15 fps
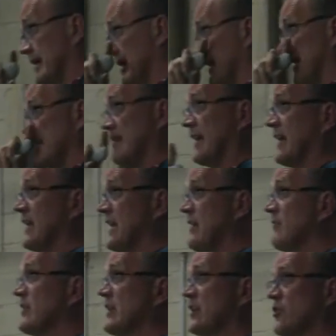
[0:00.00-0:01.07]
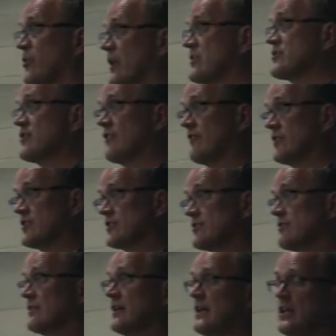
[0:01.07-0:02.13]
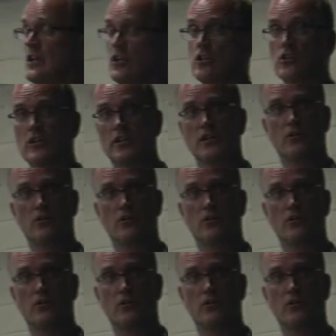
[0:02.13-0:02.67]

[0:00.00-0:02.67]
And, and even in quick service, Look at